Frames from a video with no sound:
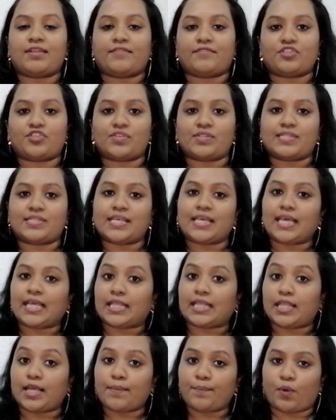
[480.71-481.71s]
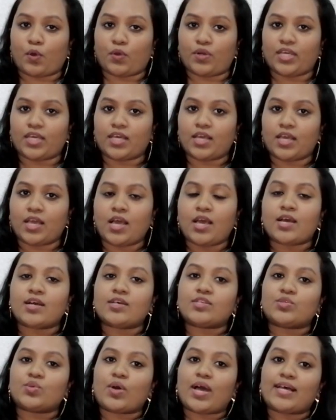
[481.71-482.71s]
deficiency in their body.
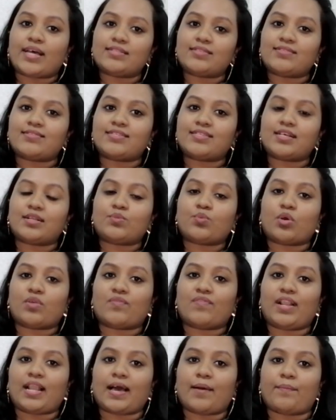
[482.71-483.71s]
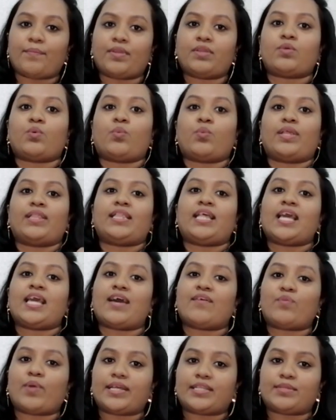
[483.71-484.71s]
So as a result, what will happen when they
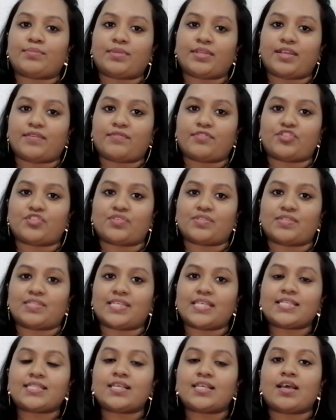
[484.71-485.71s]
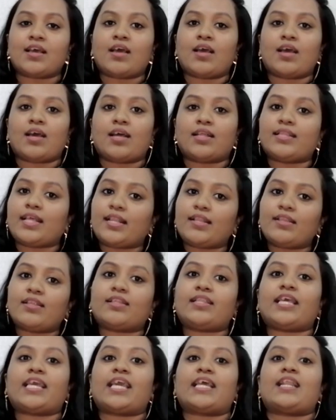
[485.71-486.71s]
have vitamin deficiencies, then
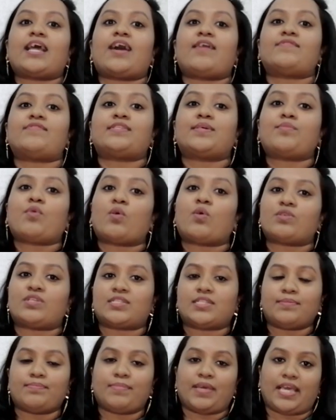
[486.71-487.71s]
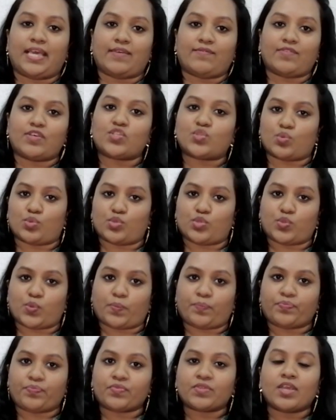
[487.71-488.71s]
they can have some autistic behaviors
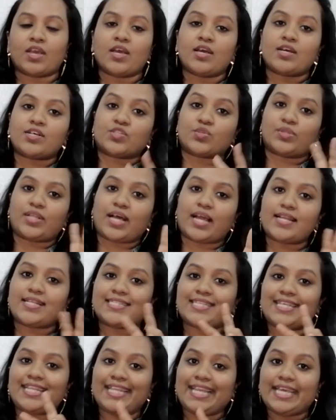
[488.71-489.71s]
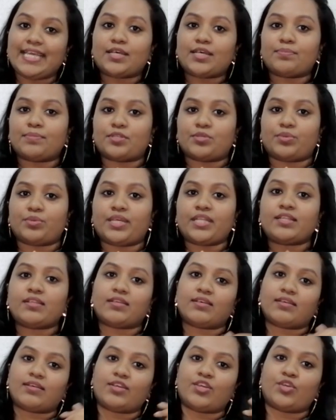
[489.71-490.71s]
also. So that is the link between
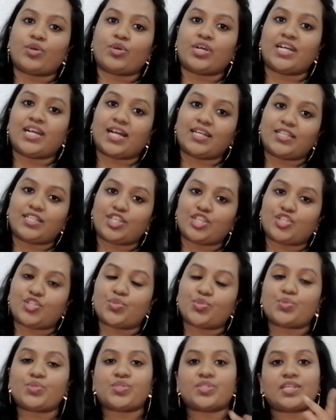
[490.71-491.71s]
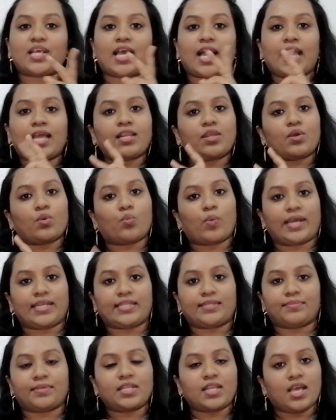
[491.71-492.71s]
gut issues and
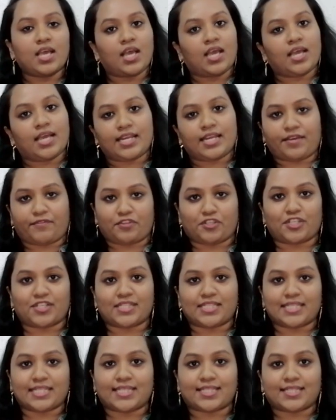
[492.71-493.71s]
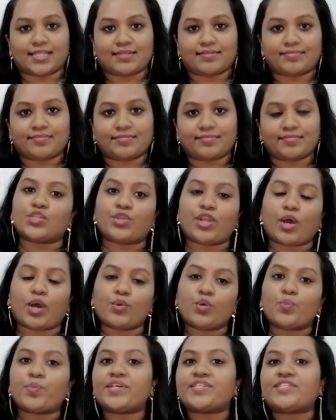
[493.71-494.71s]
vitamin deficiencies. So now
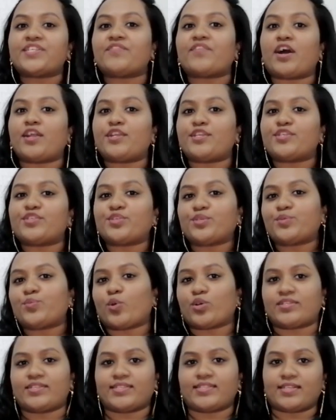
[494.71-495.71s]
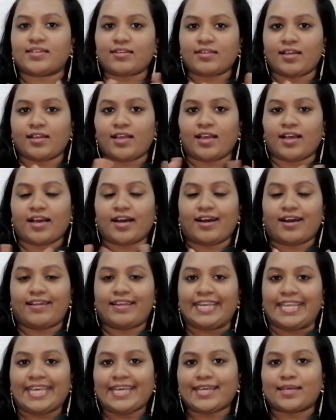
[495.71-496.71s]
you must have understood what is the
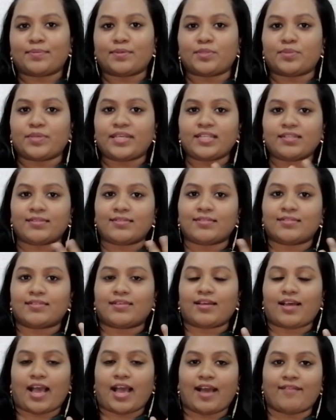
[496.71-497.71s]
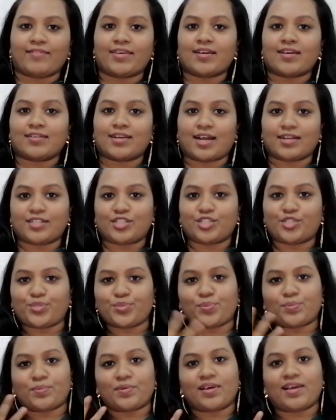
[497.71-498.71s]
link between having a gut
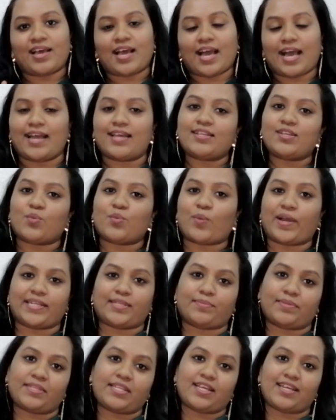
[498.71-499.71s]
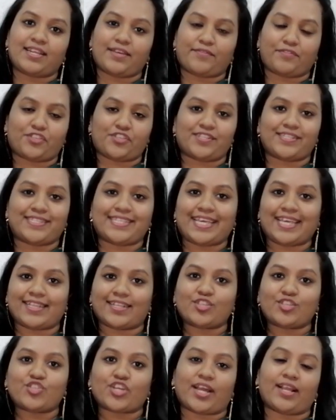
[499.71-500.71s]
issue and vitamin deficiency in
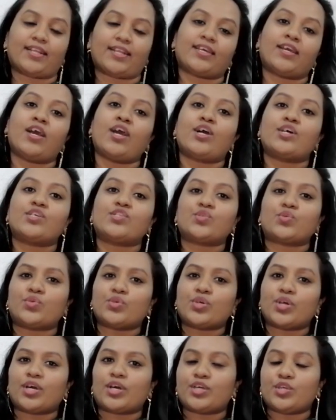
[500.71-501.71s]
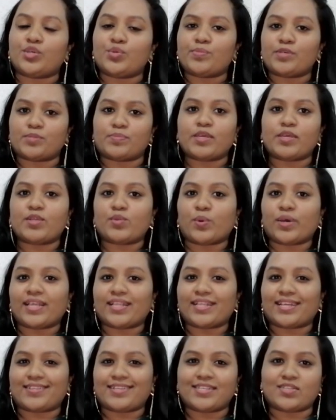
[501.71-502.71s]
the child. So you must be knowing
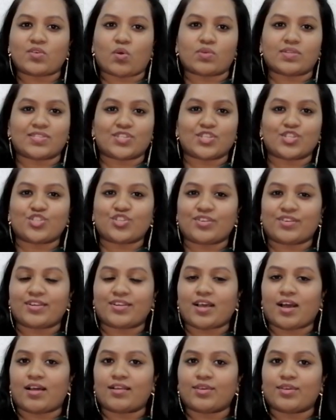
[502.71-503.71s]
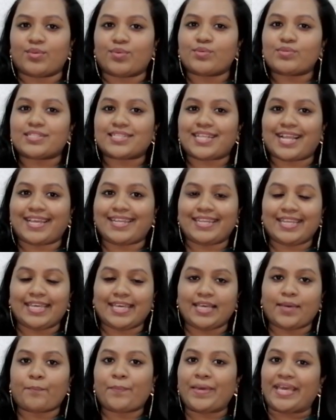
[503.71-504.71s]
that these autistic children are
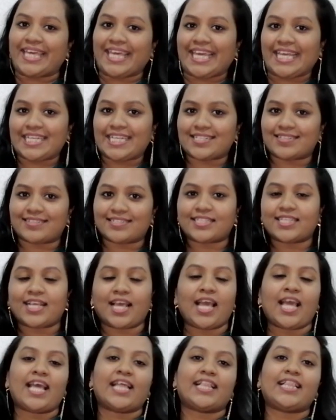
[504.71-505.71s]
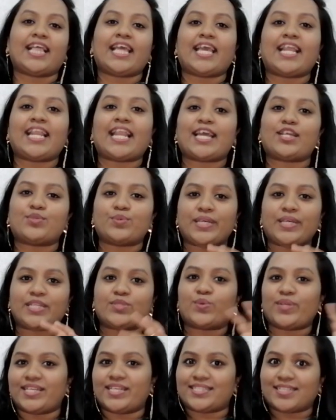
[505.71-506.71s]
slightly picky eaters. They like to eat
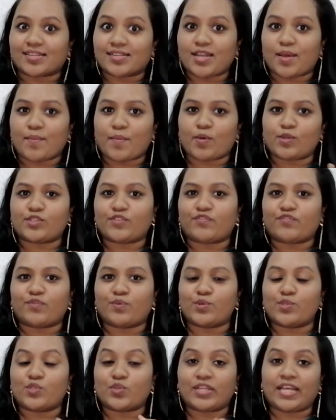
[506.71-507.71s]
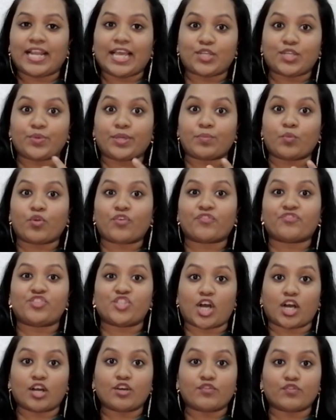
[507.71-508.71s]
only certain amounts of food, so they like to eat more of
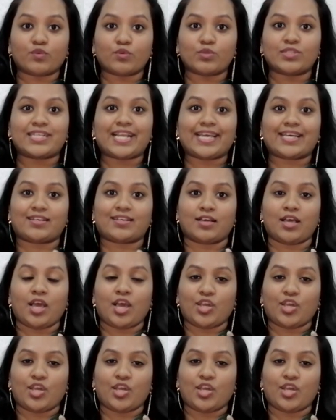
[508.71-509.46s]
junk foods, like